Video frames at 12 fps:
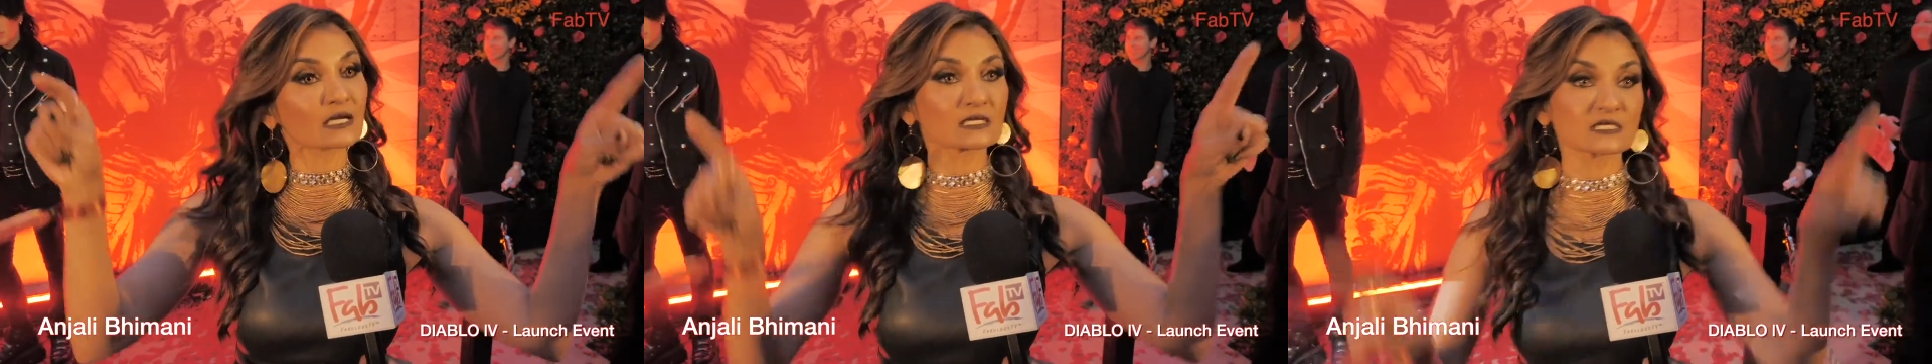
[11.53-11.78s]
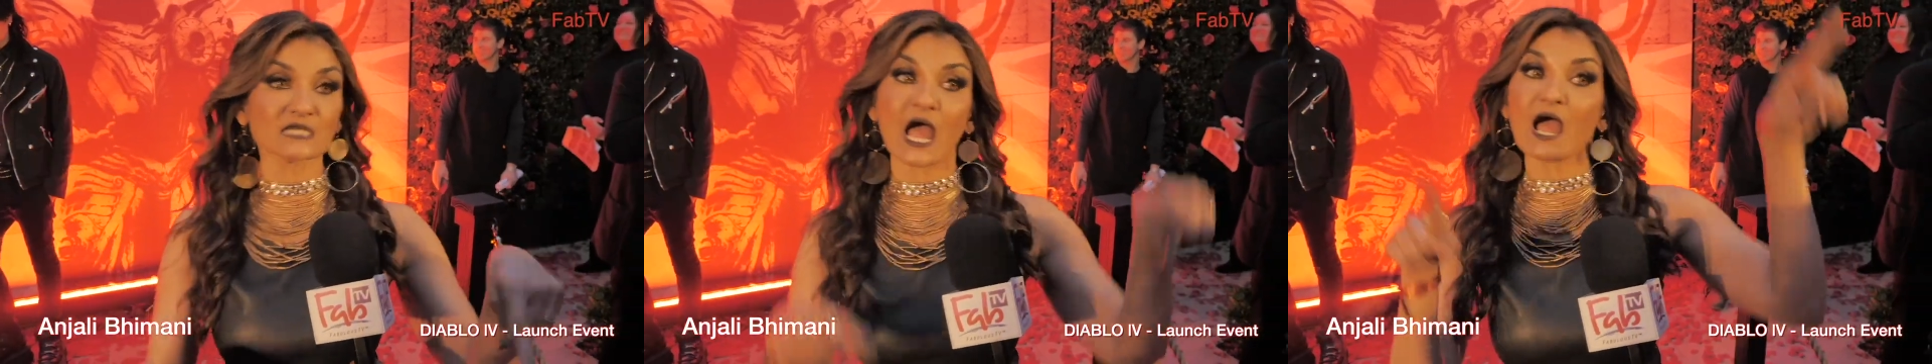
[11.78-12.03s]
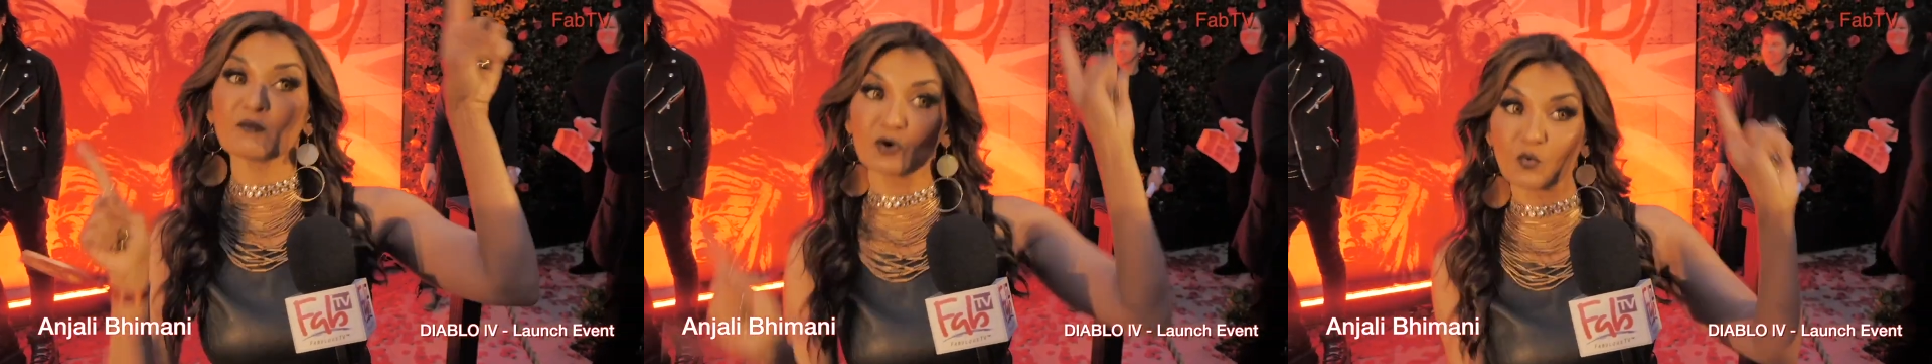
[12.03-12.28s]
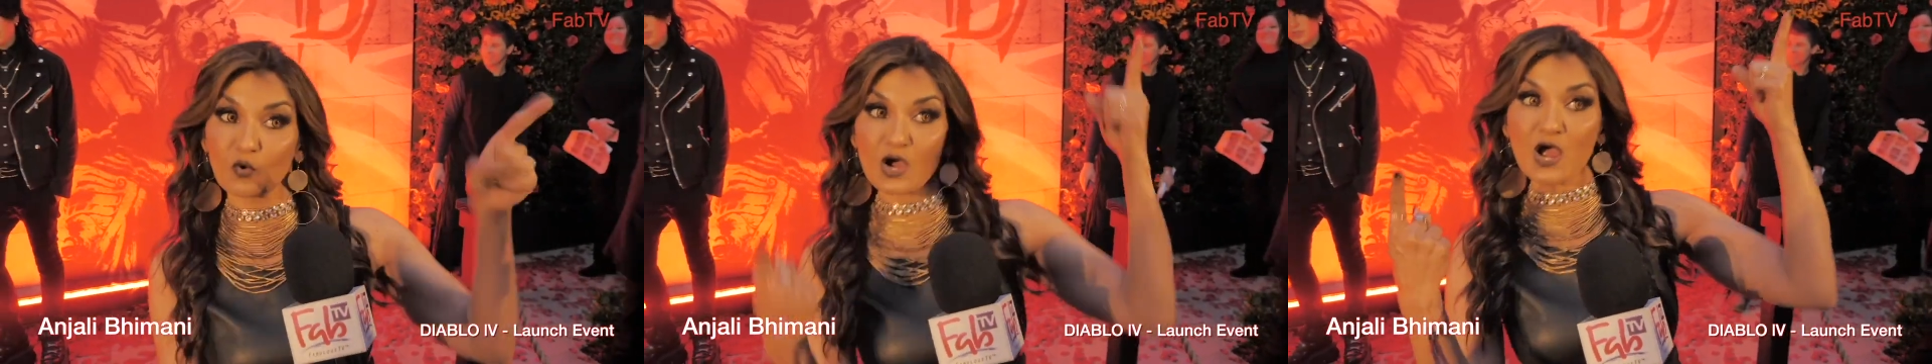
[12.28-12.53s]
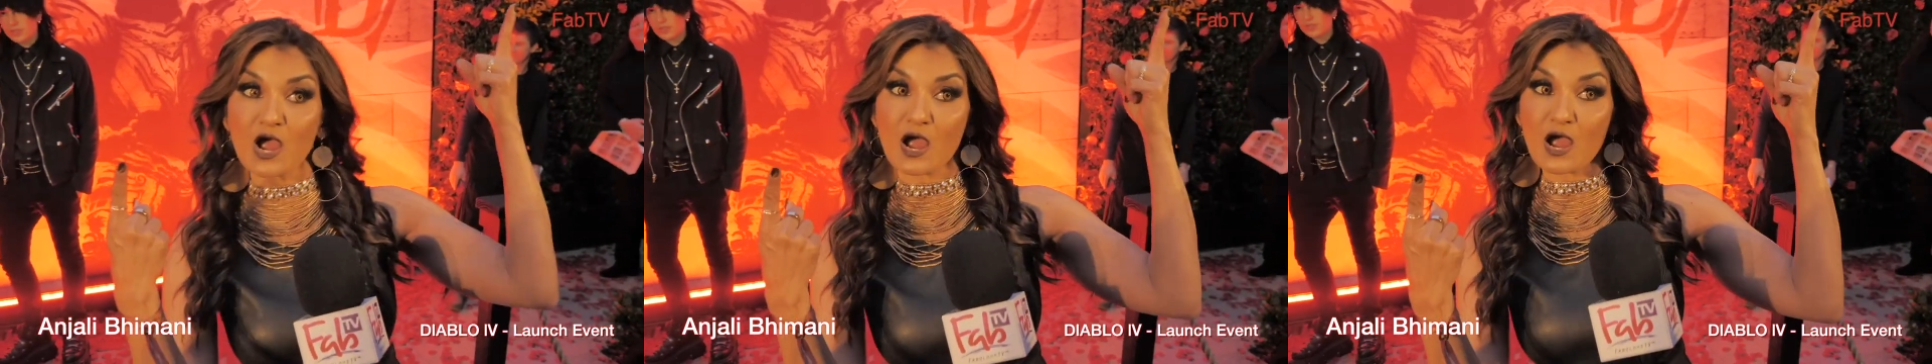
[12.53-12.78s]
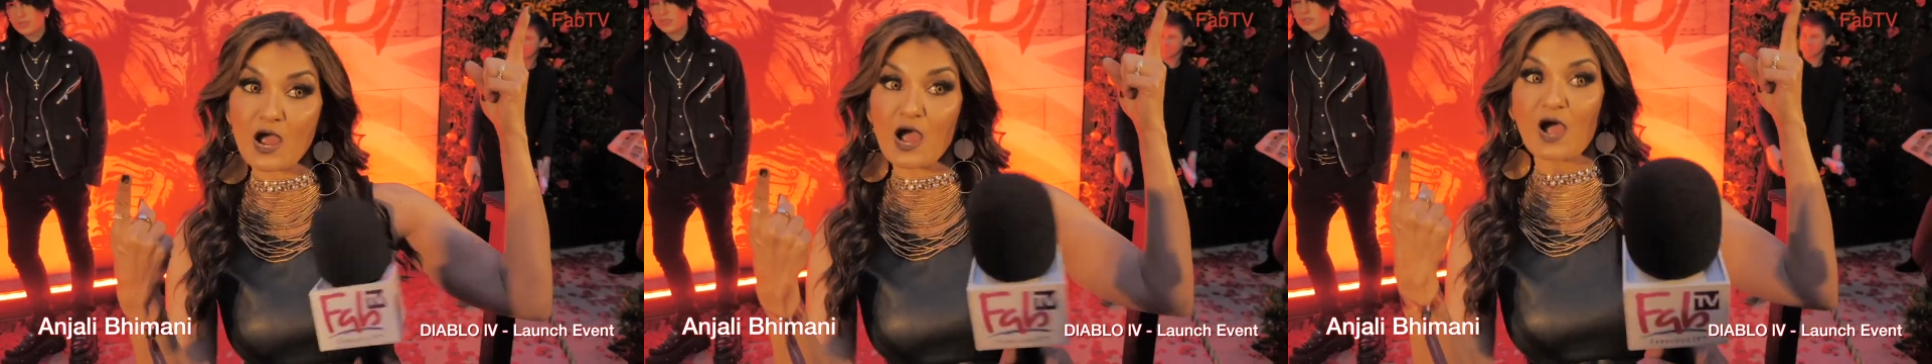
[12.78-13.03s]
cause I'm a
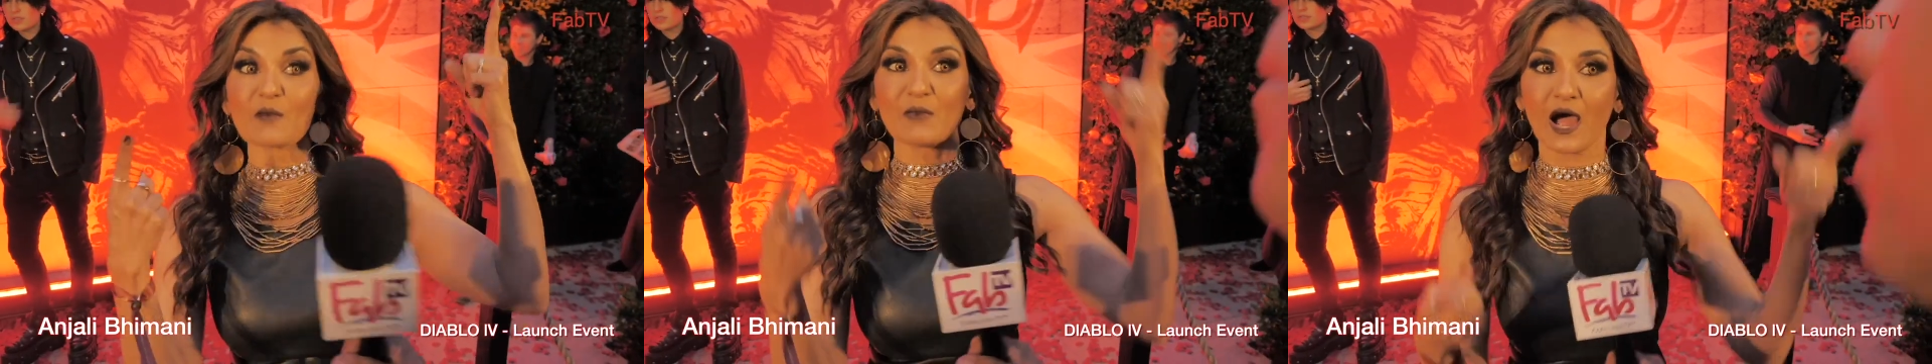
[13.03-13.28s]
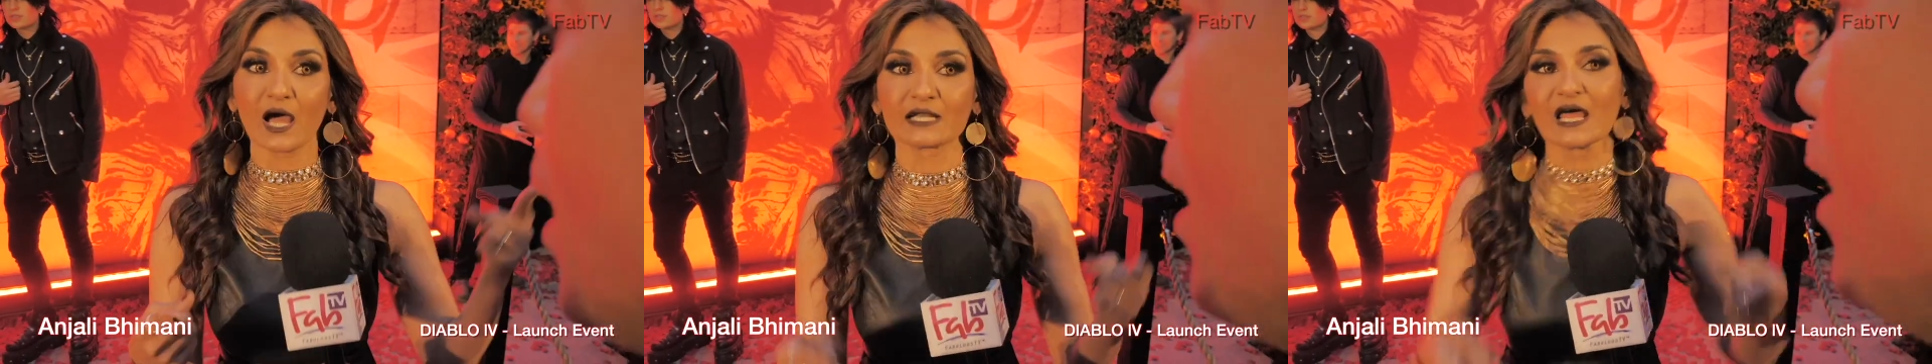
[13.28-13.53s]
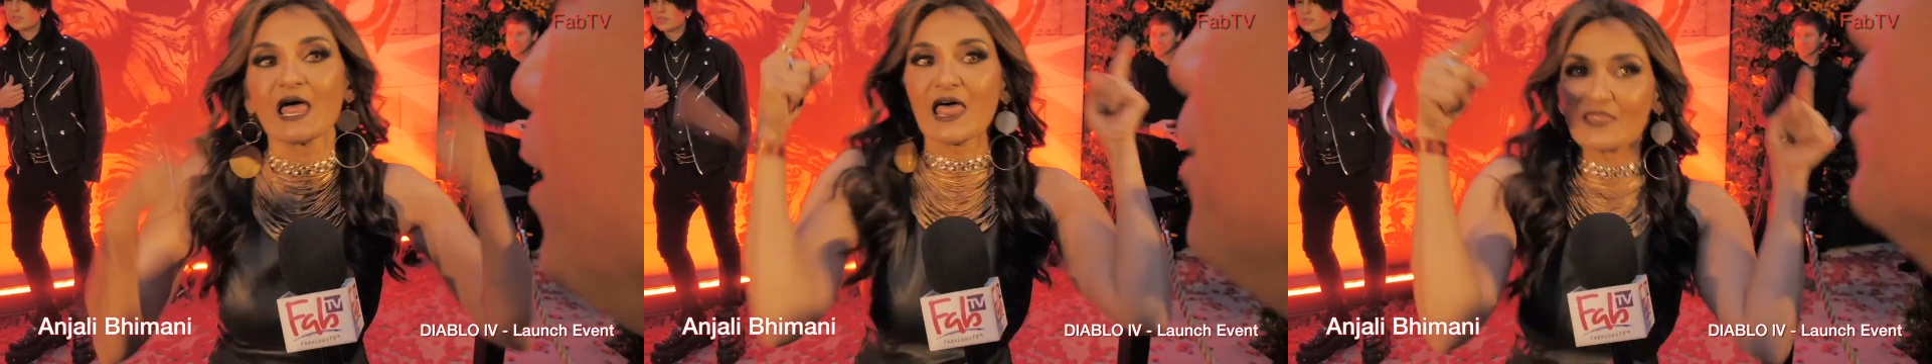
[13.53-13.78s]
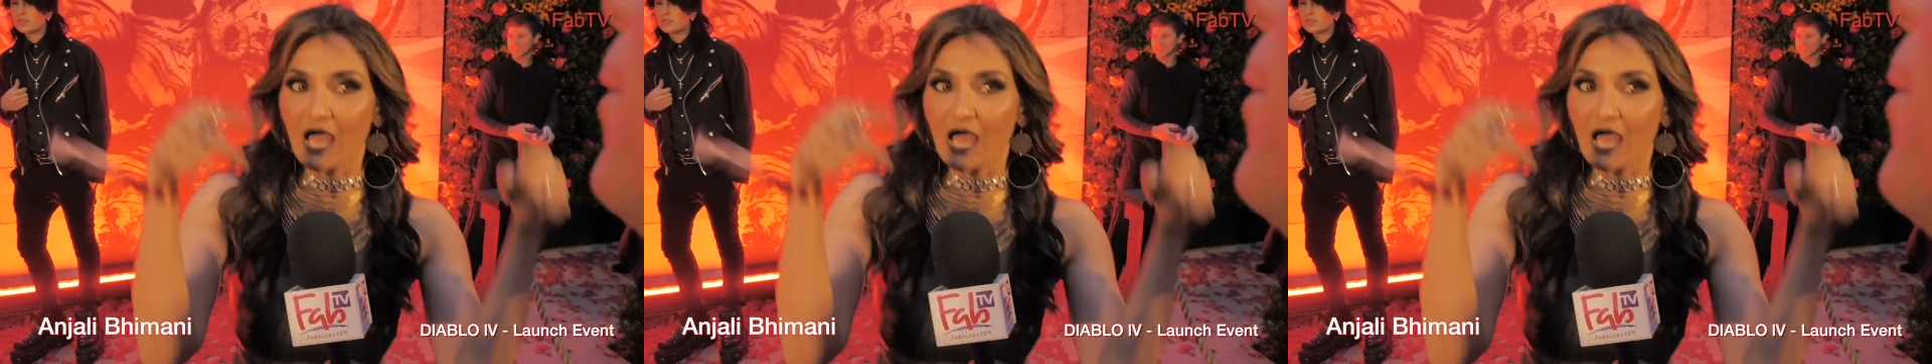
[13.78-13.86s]
woman. woman.